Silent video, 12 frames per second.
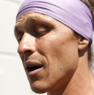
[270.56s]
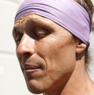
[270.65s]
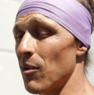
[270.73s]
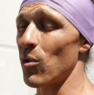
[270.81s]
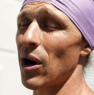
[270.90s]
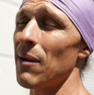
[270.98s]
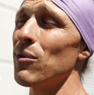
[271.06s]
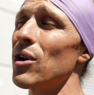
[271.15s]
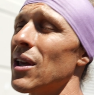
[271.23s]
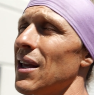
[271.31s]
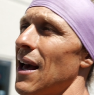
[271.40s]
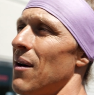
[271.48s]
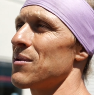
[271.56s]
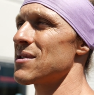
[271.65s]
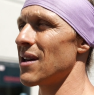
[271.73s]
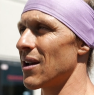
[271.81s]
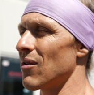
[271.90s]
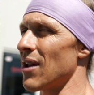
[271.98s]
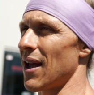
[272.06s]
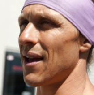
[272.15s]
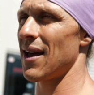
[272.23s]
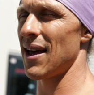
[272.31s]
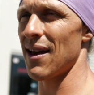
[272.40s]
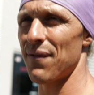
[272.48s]
But what I'm looking at was like, okay,
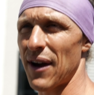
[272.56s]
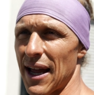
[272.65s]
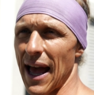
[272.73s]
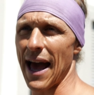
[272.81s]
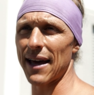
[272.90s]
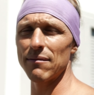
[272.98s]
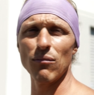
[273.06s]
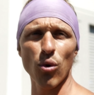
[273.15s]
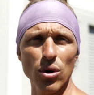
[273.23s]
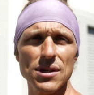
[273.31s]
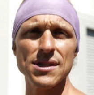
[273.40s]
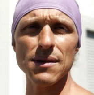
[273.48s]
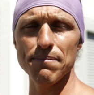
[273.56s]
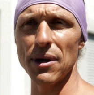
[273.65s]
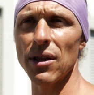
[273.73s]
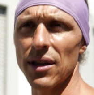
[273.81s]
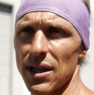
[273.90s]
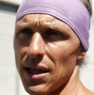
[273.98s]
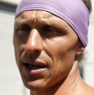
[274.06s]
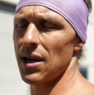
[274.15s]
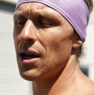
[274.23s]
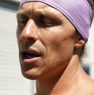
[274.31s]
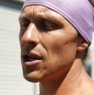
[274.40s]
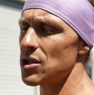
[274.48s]
if I add more stability
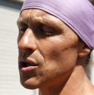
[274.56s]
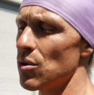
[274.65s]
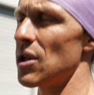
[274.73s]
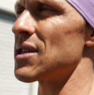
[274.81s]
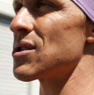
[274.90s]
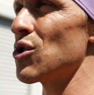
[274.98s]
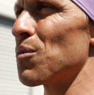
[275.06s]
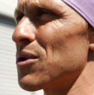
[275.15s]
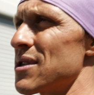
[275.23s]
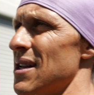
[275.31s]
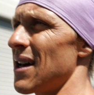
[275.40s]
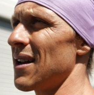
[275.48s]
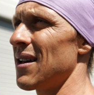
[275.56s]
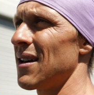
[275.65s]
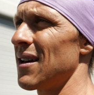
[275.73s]
to this superset,